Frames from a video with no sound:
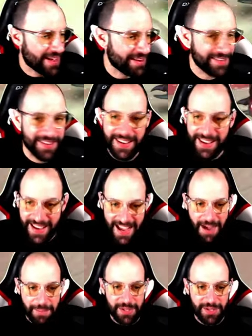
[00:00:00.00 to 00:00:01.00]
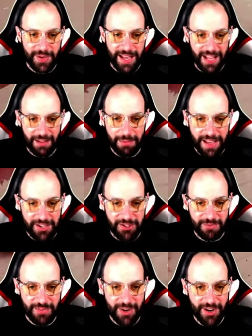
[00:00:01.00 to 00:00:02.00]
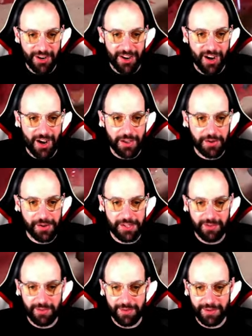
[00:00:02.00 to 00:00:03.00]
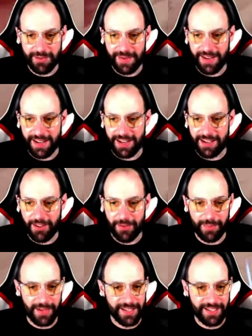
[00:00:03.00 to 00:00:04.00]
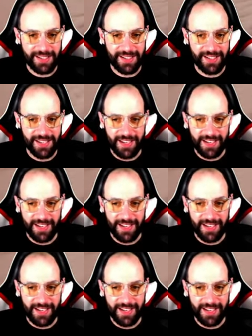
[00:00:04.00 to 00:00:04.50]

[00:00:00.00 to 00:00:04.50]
man. Happy to help and support other streamers, man, and other players.